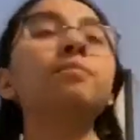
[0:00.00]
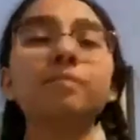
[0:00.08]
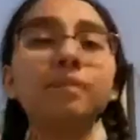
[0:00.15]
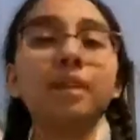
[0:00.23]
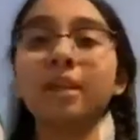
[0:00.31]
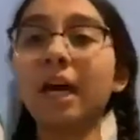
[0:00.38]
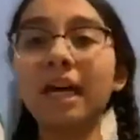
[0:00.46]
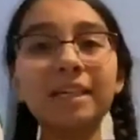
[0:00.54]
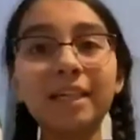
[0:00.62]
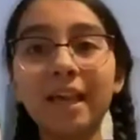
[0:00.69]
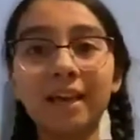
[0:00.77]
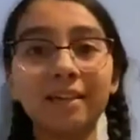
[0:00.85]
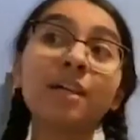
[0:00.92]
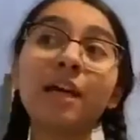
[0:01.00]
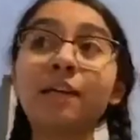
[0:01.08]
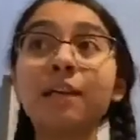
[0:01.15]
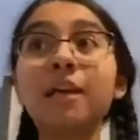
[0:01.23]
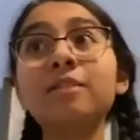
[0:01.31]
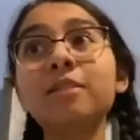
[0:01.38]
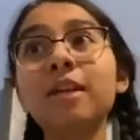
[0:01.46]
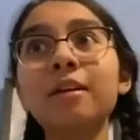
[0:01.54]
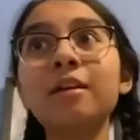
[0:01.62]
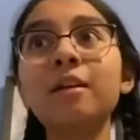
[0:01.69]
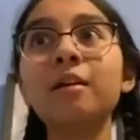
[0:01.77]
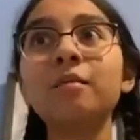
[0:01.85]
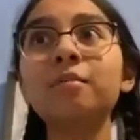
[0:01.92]
Like, I can't. I try
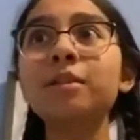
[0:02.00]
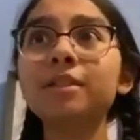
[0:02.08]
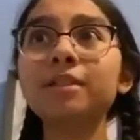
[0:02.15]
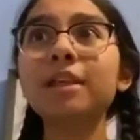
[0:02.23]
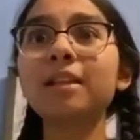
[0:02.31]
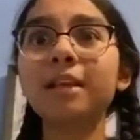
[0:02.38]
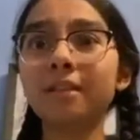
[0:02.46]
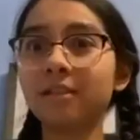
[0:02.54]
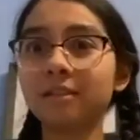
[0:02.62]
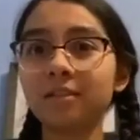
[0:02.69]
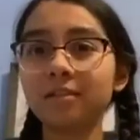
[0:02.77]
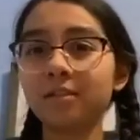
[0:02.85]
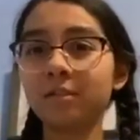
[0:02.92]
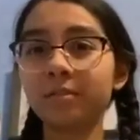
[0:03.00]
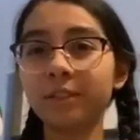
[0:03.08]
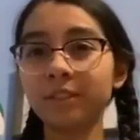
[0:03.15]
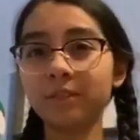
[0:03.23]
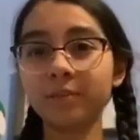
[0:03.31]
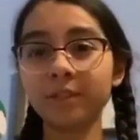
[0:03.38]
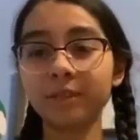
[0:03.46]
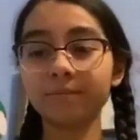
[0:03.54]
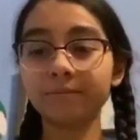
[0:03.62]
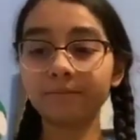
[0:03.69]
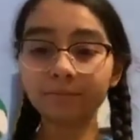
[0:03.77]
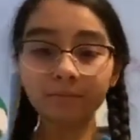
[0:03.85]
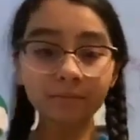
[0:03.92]
because I like it so much, but
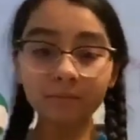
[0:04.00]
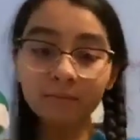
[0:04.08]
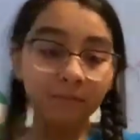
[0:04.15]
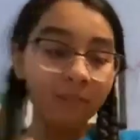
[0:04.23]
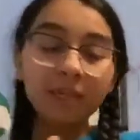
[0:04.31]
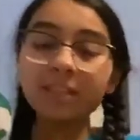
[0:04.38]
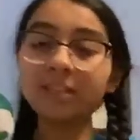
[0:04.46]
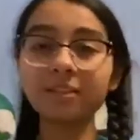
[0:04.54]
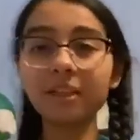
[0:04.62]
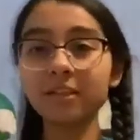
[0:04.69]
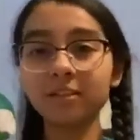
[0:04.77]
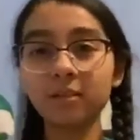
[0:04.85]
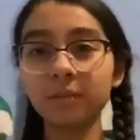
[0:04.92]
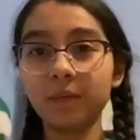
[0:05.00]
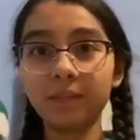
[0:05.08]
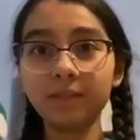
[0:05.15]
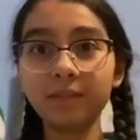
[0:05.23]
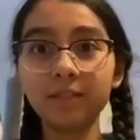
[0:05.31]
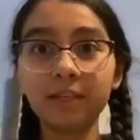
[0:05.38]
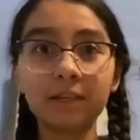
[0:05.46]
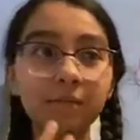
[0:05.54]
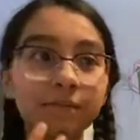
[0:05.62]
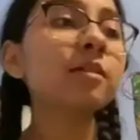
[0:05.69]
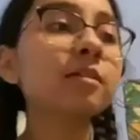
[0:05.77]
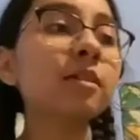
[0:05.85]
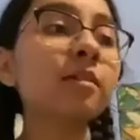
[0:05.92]
I just get too bothered now.
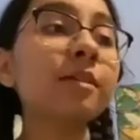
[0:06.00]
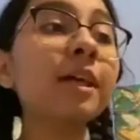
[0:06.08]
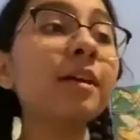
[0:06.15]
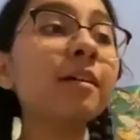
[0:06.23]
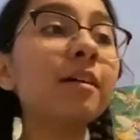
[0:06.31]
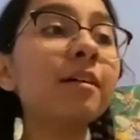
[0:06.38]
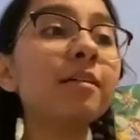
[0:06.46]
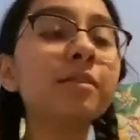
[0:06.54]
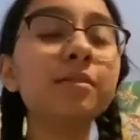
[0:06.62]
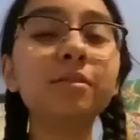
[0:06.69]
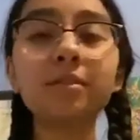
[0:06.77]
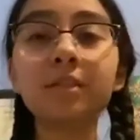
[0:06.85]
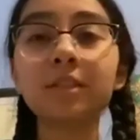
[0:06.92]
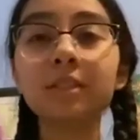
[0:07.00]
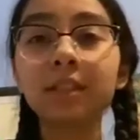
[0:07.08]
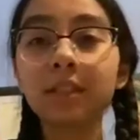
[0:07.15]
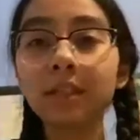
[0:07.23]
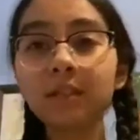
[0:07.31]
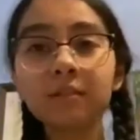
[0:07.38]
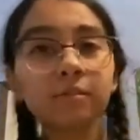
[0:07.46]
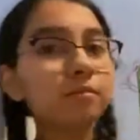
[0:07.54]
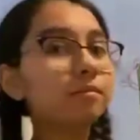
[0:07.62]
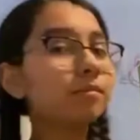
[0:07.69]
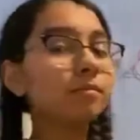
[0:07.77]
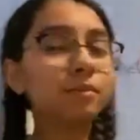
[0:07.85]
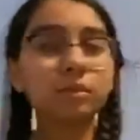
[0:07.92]
So yeah, I'll use
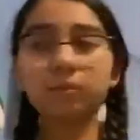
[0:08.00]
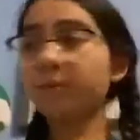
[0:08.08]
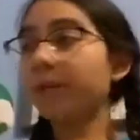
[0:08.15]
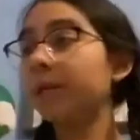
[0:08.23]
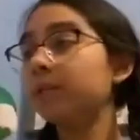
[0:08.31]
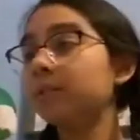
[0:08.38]
spray,